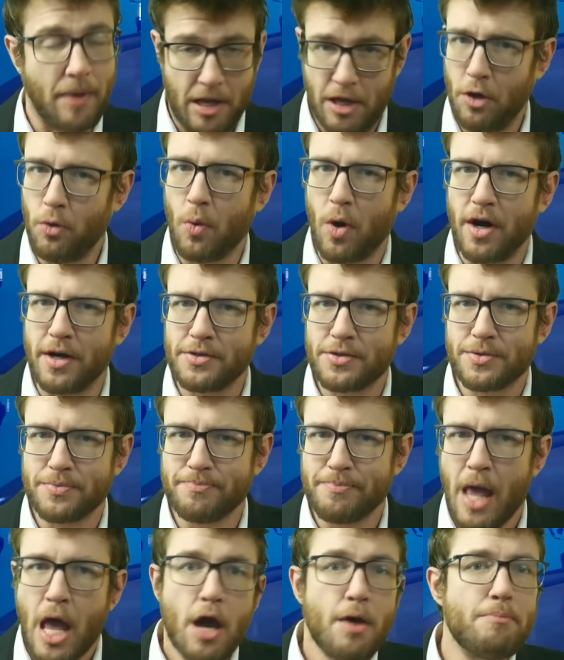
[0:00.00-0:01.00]
It was.
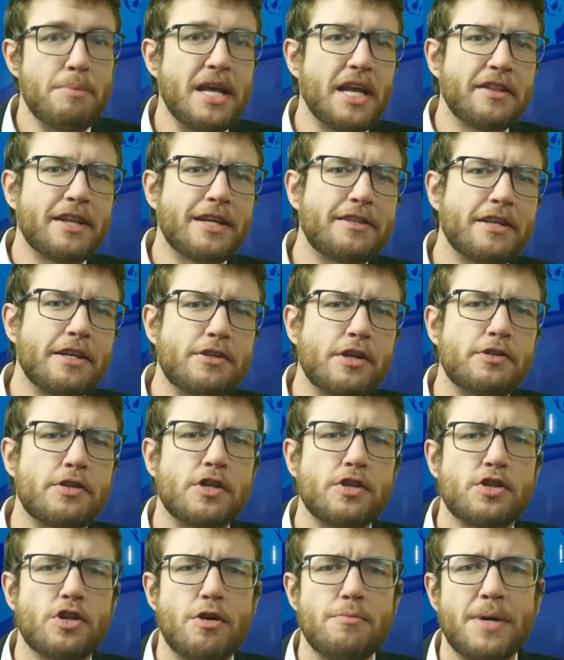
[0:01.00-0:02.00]
Meaning that this
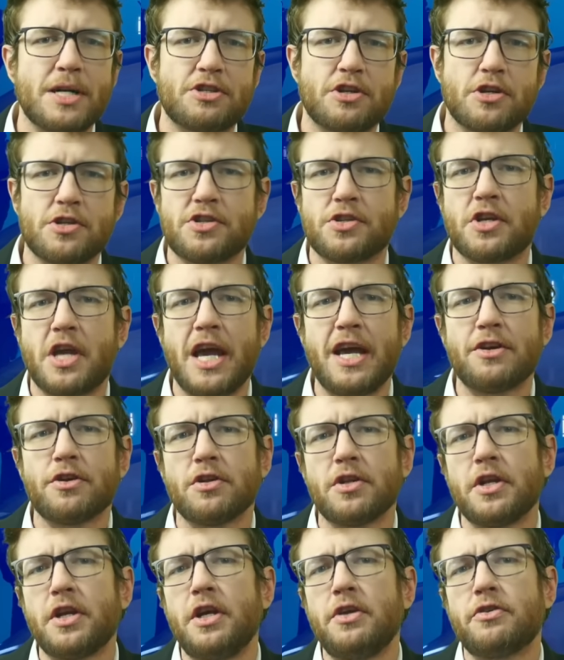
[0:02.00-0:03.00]
isn't so much a
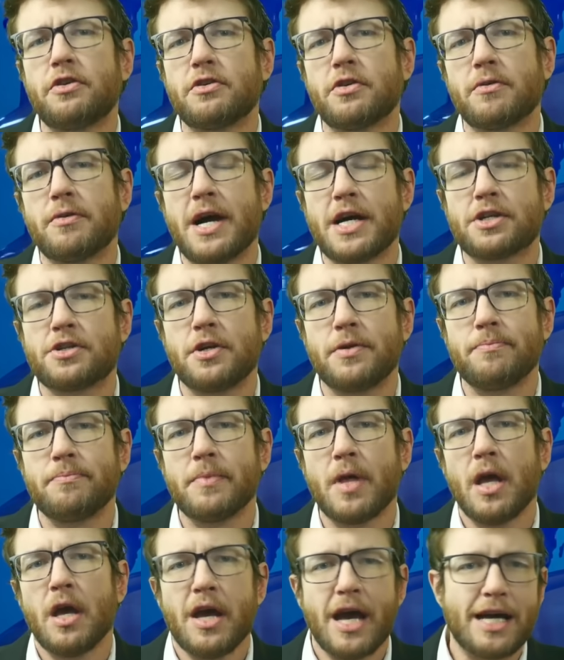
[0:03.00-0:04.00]
scandal in either direction
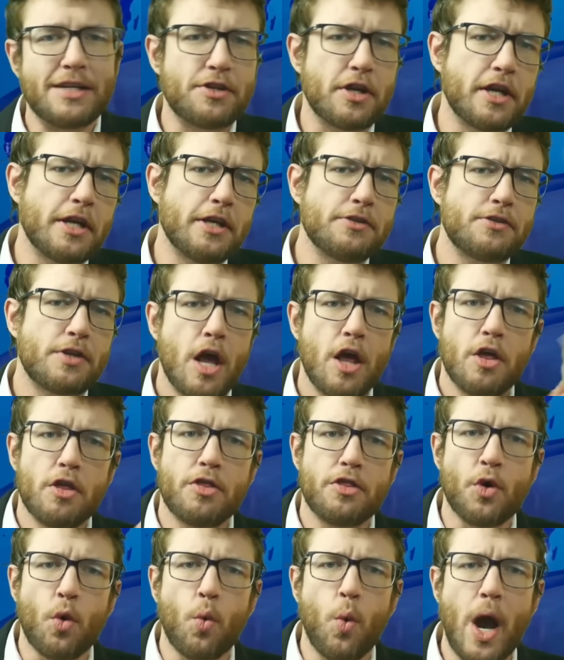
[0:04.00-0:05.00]
as it is
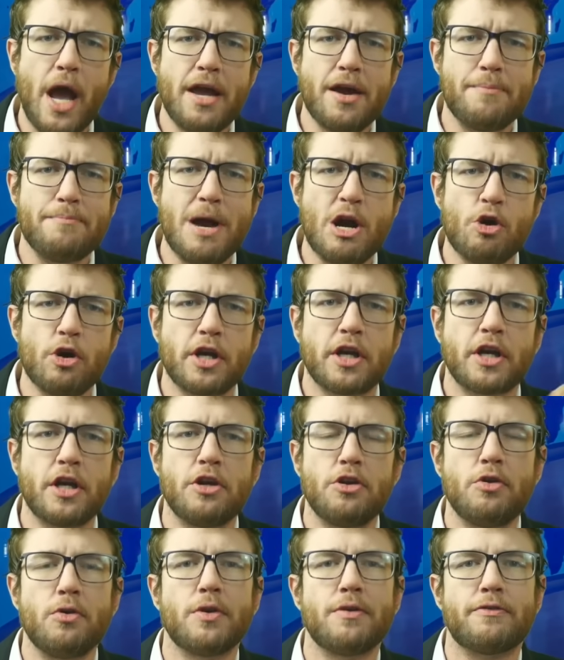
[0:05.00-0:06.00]
the way
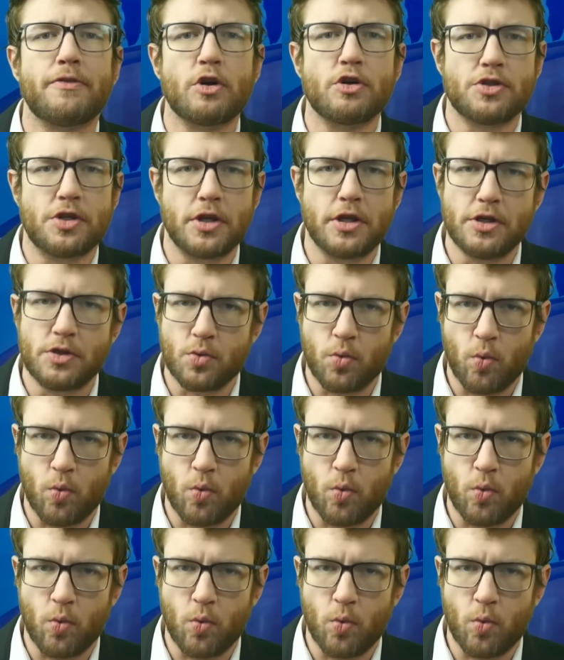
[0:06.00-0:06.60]
American universities